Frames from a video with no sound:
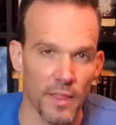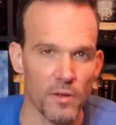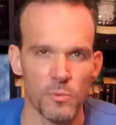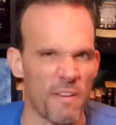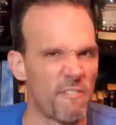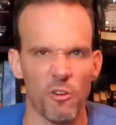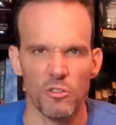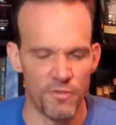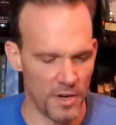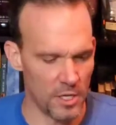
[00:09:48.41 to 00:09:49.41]
I think it was my
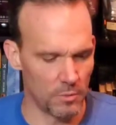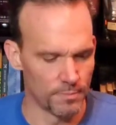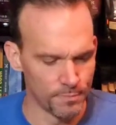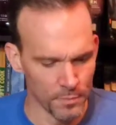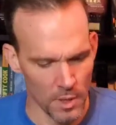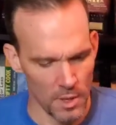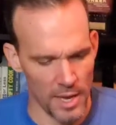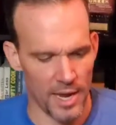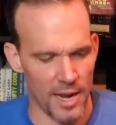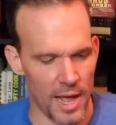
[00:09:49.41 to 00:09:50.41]
first video,
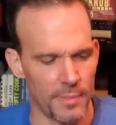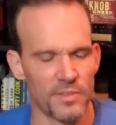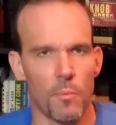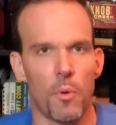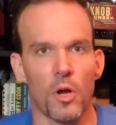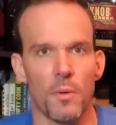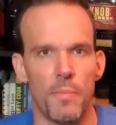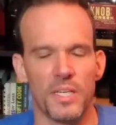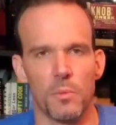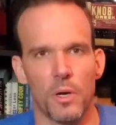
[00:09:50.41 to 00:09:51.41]
and how much of a
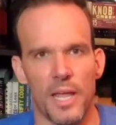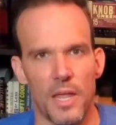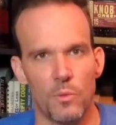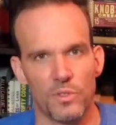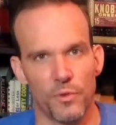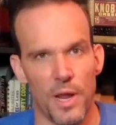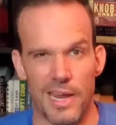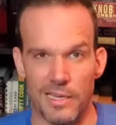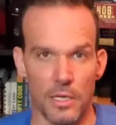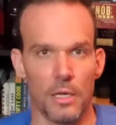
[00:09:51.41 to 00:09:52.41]
bargain benchmark eight was for
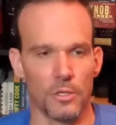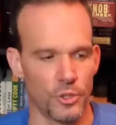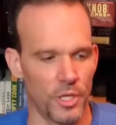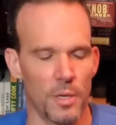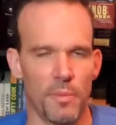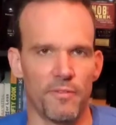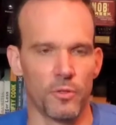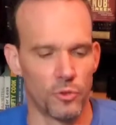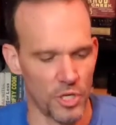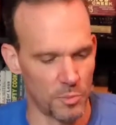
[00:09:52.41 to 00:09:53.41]
eight dollars. You get
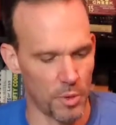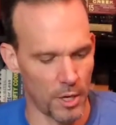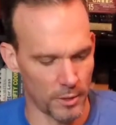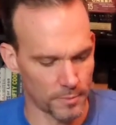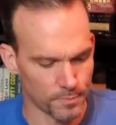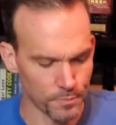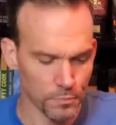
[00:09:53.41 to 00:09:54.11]
Buffalo Trace product.